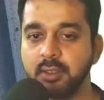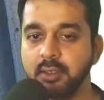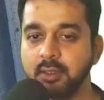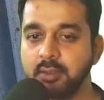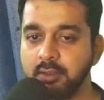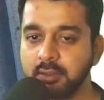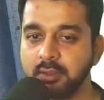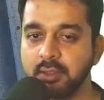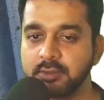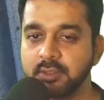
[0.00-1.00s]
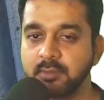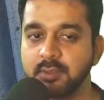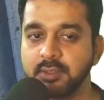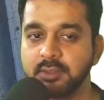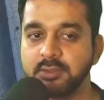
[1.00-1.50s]
This is HTML
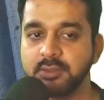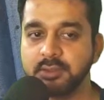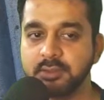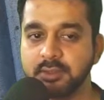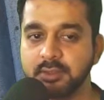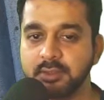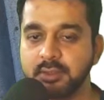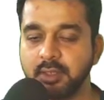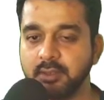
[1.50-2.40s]
content, this is text.